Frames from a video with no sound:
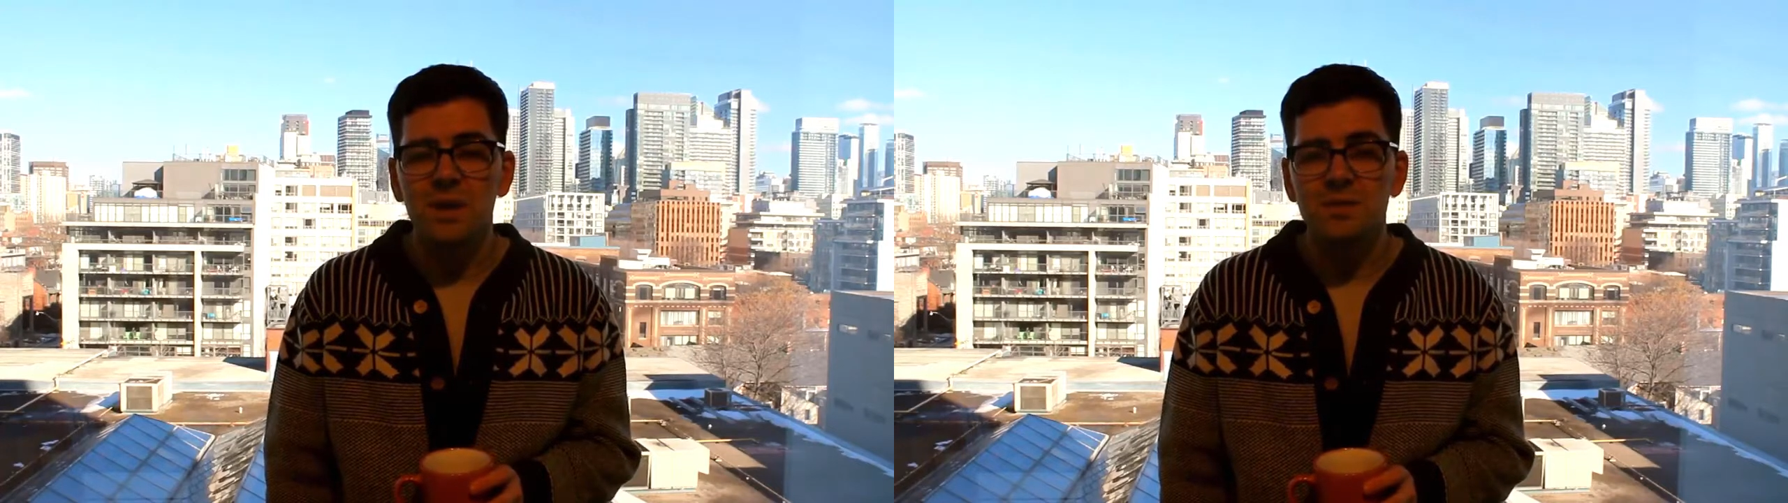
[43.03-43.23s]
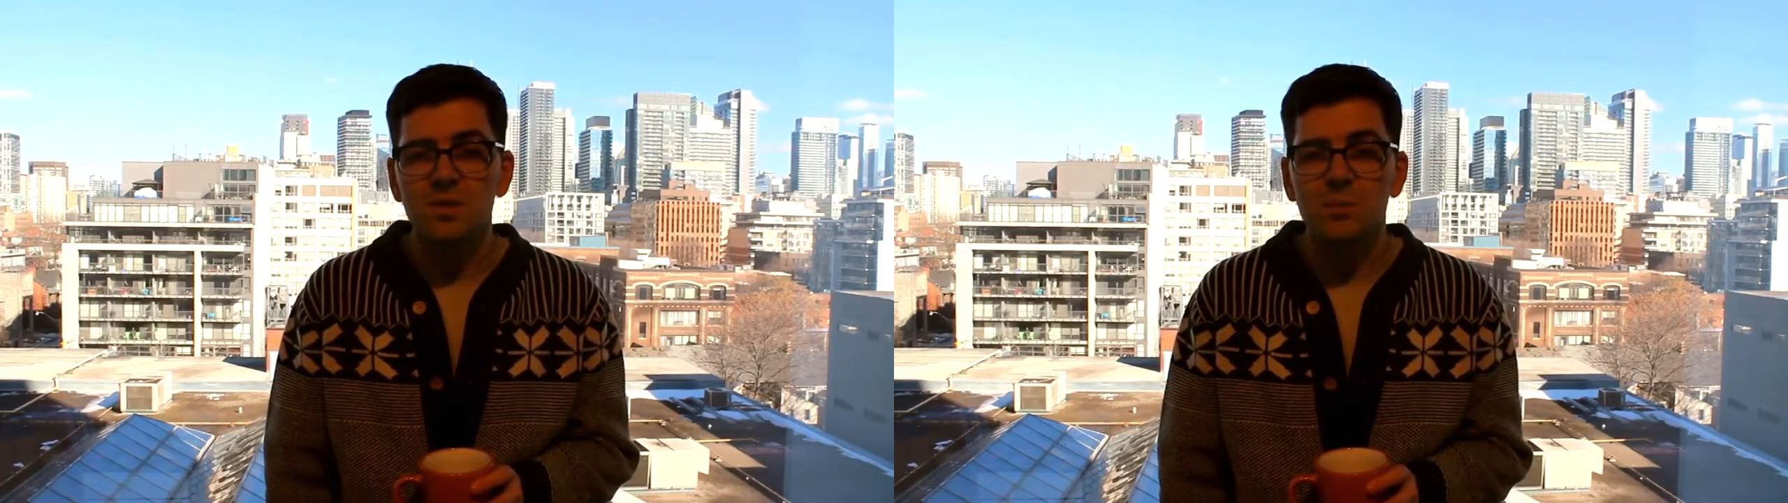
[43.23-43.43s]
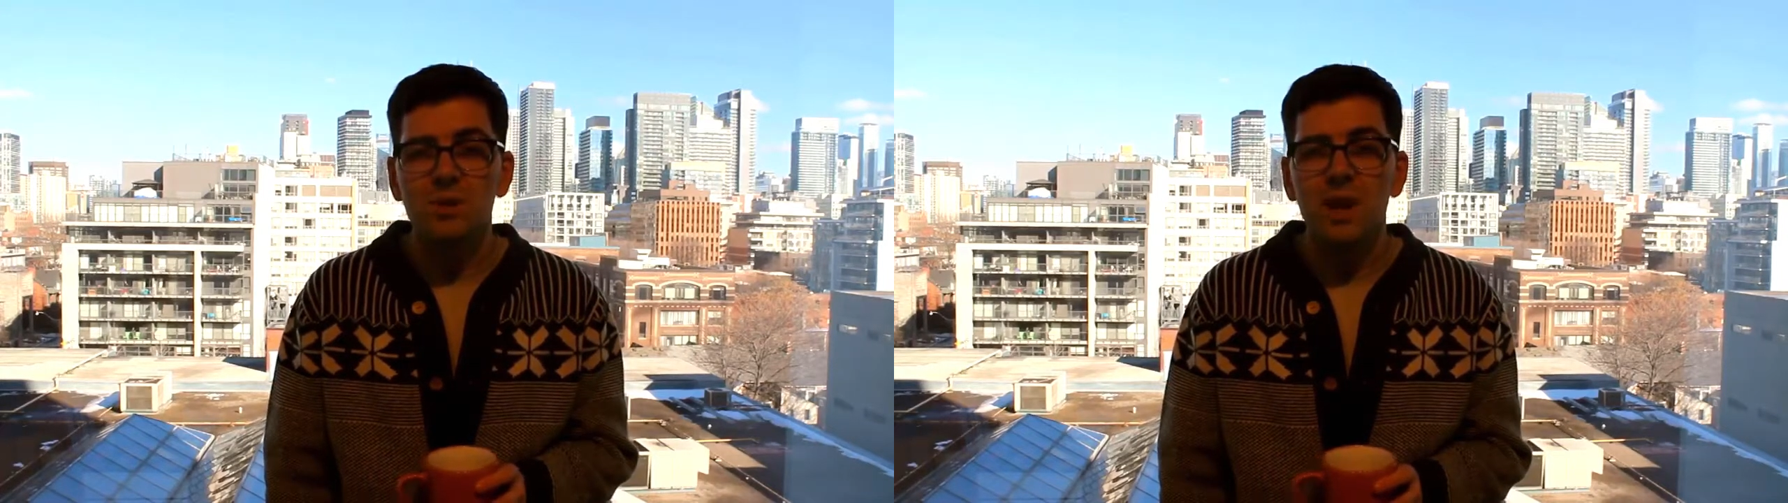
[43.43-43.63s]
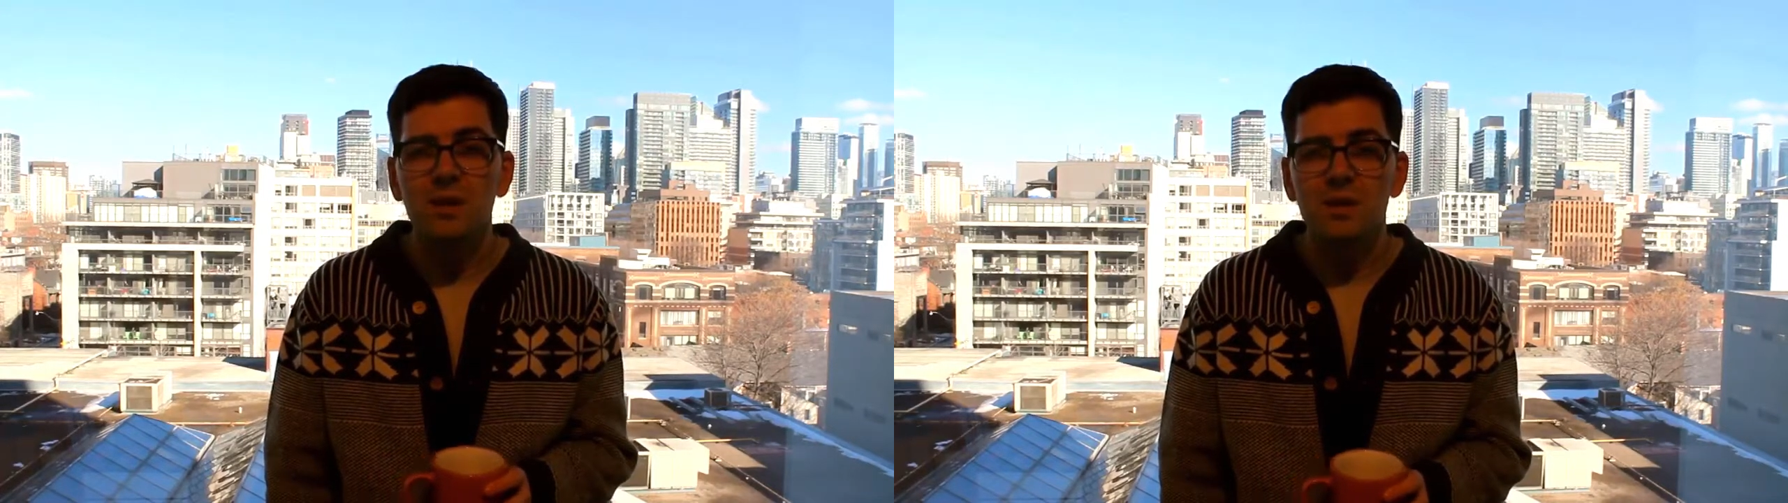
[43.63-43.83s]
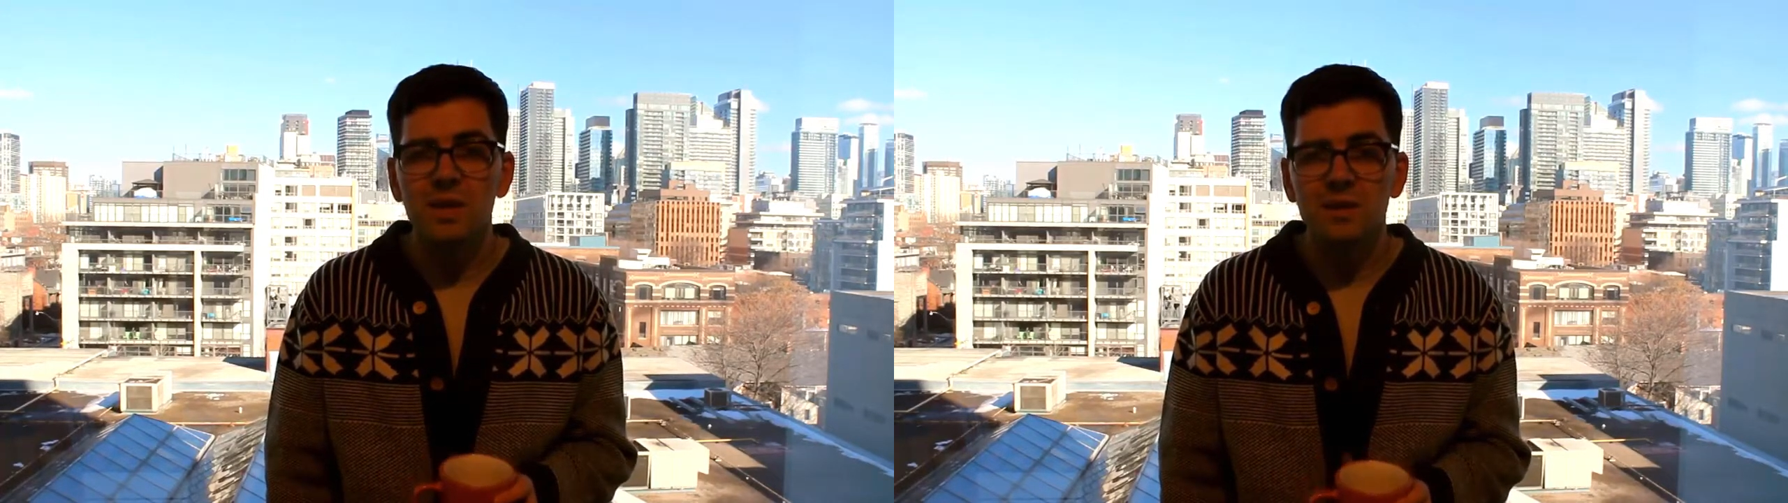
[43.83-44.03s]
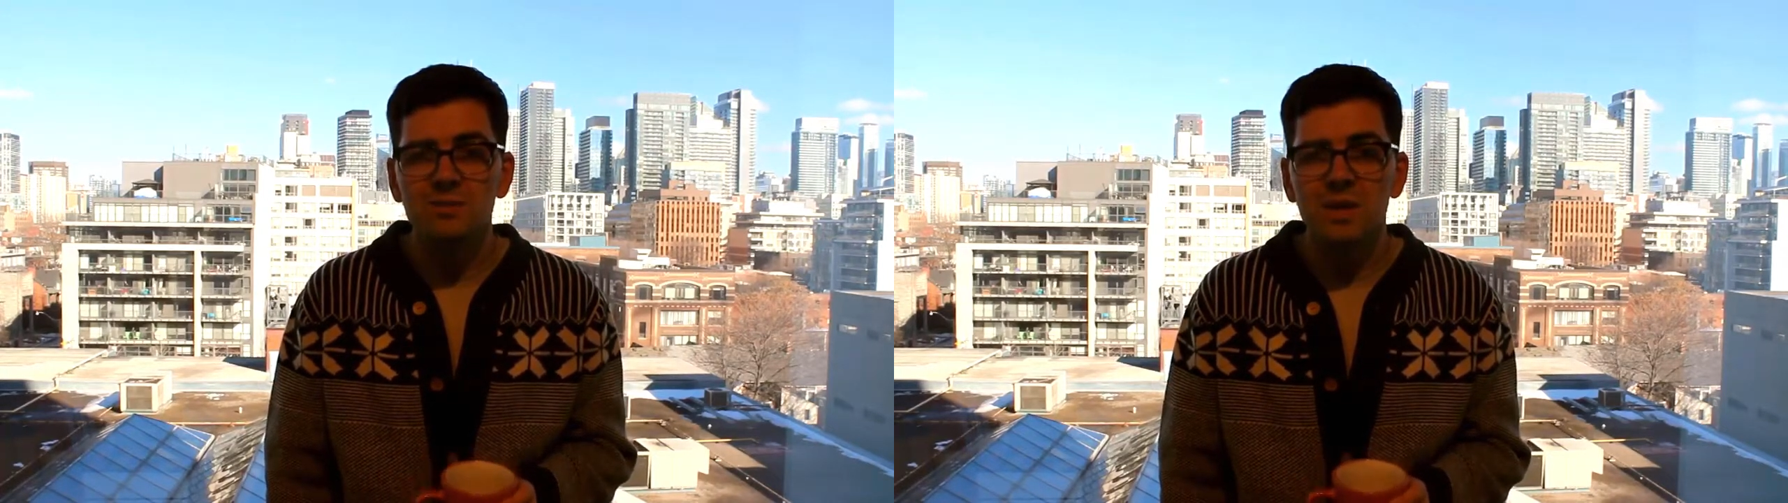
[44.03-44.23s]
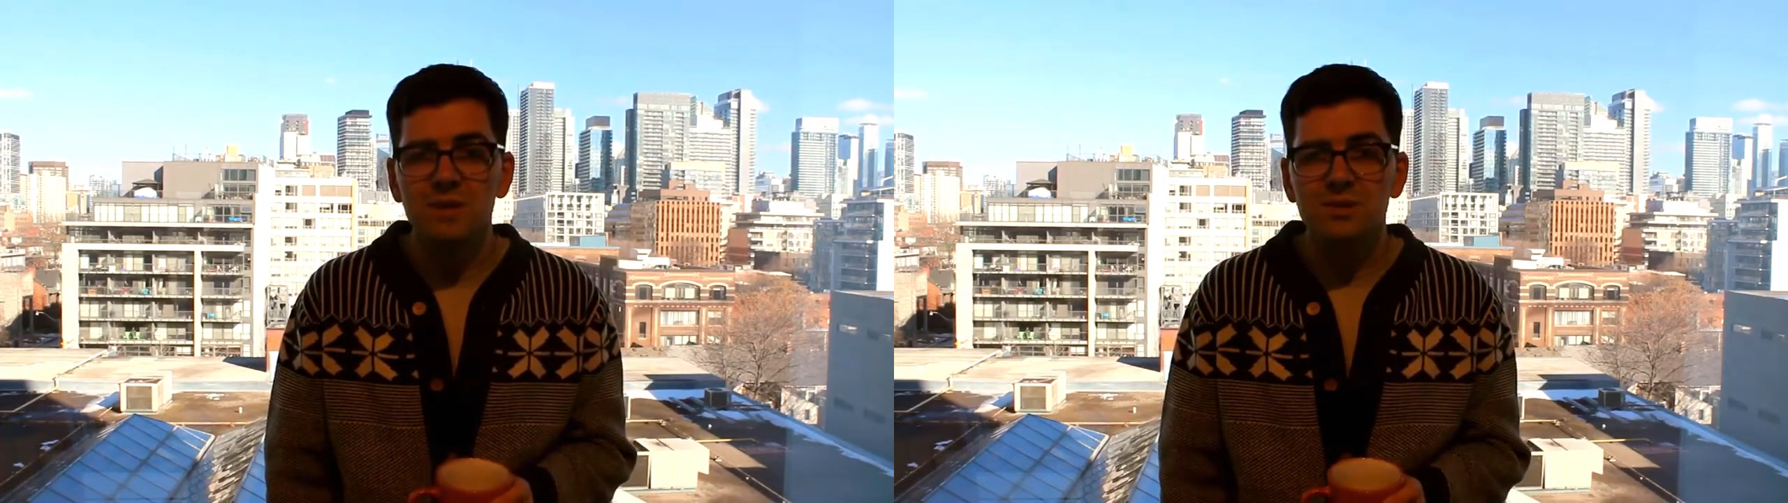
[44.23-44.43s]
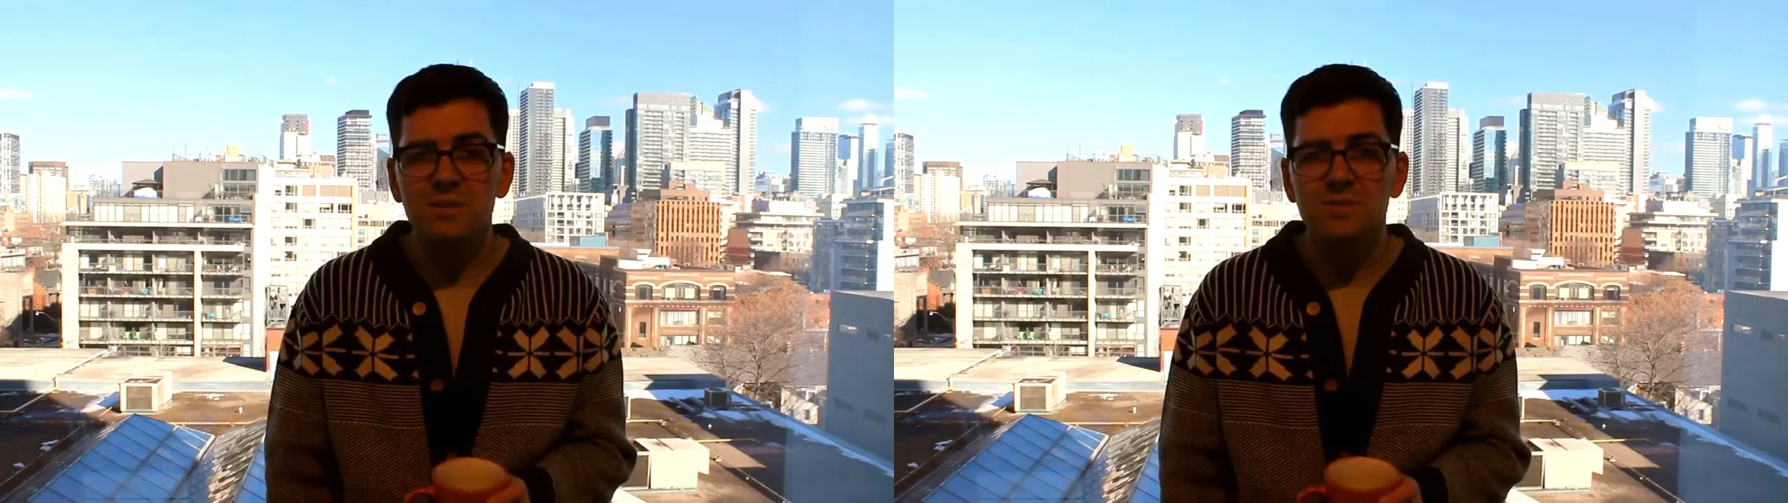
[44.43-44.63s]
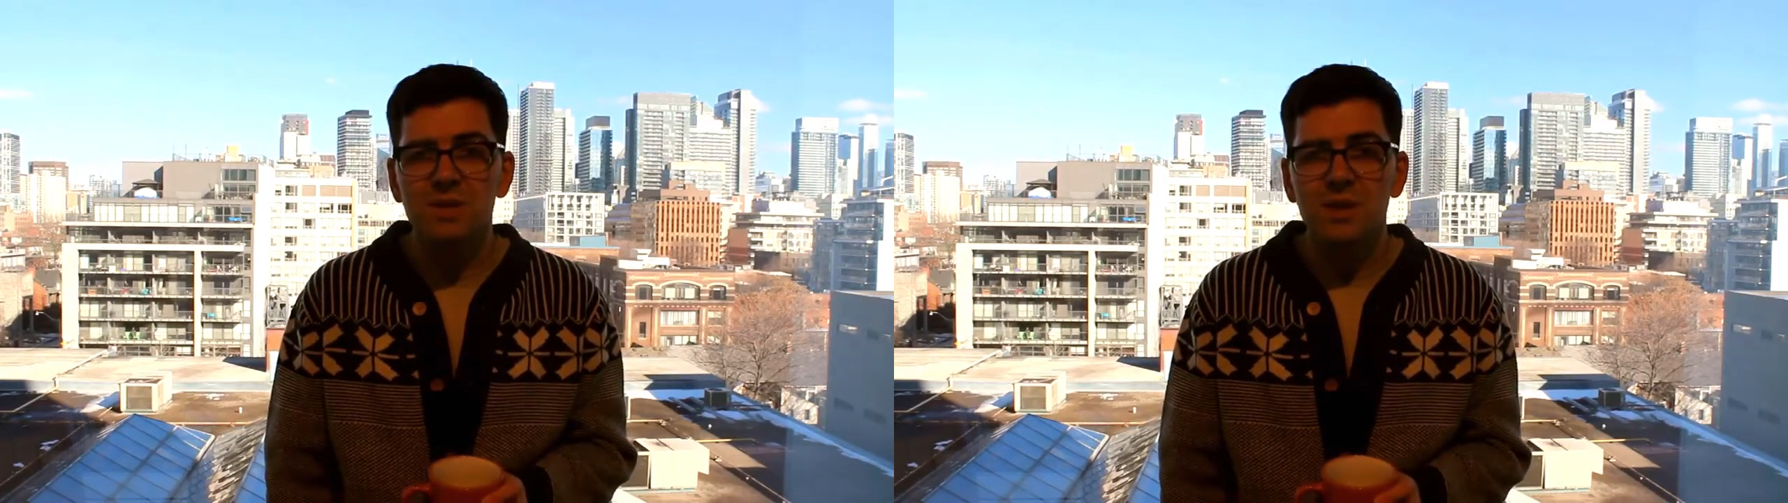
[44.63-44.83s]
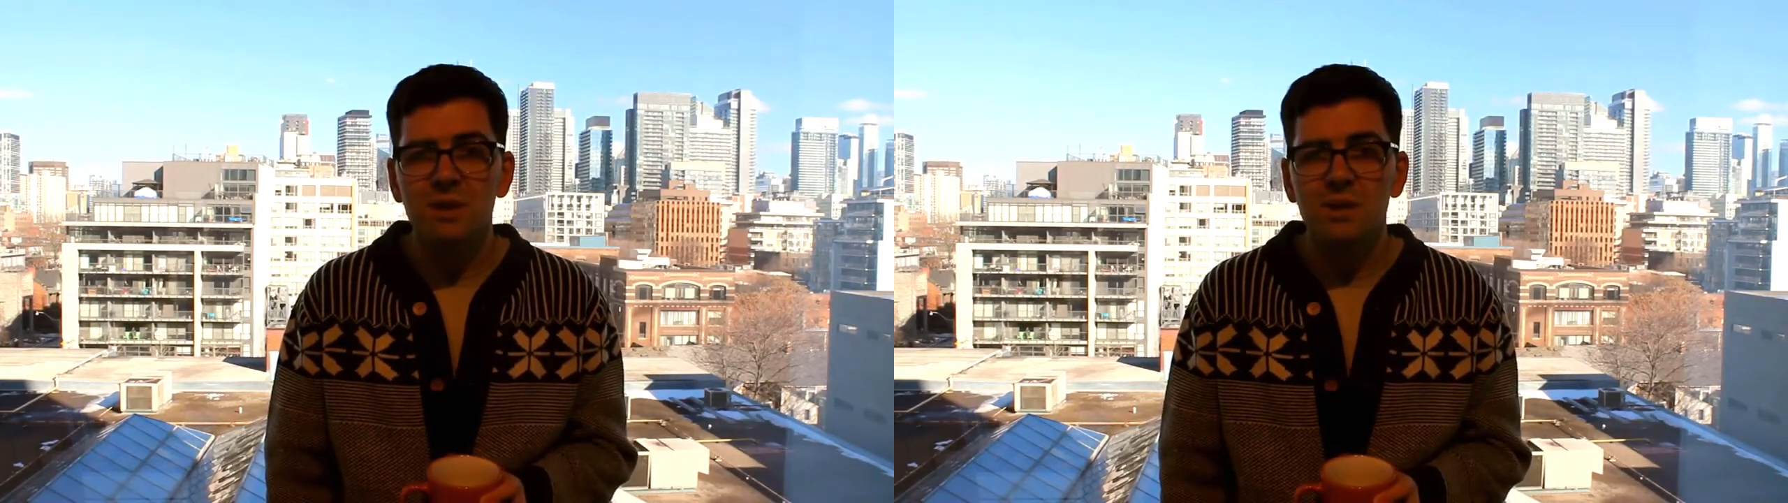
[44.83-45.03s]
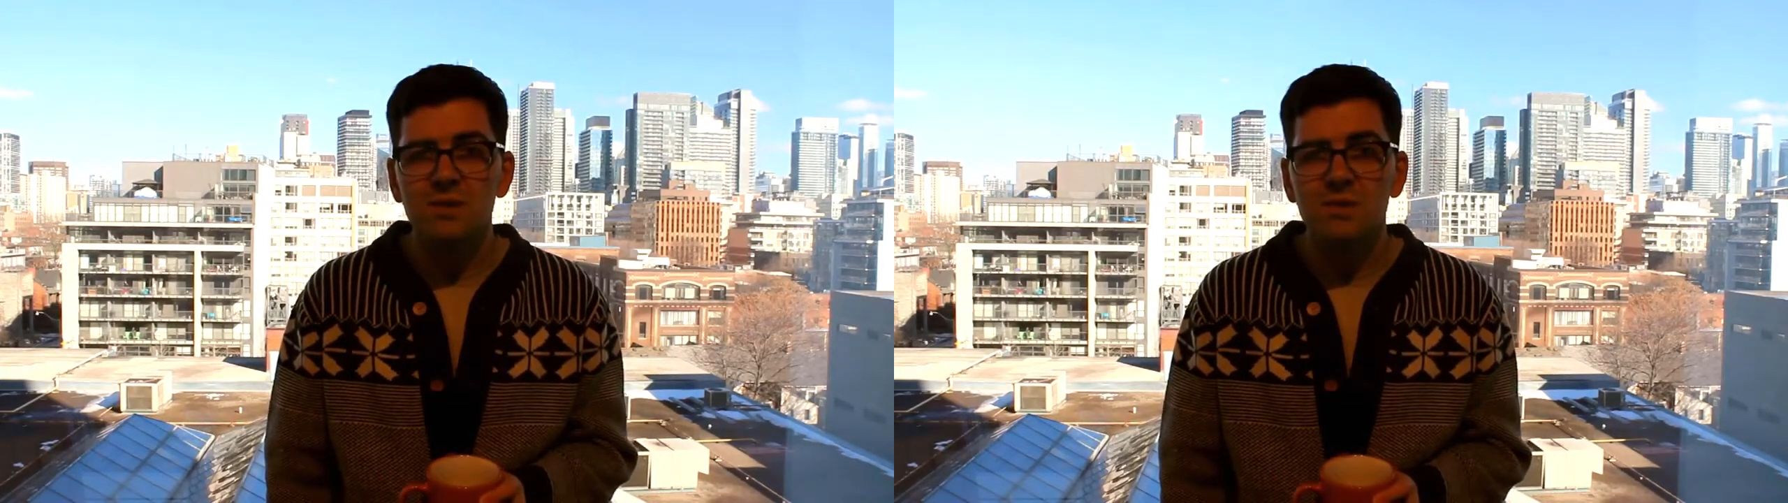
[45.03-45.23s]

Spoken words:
So prior to the introduction of generics,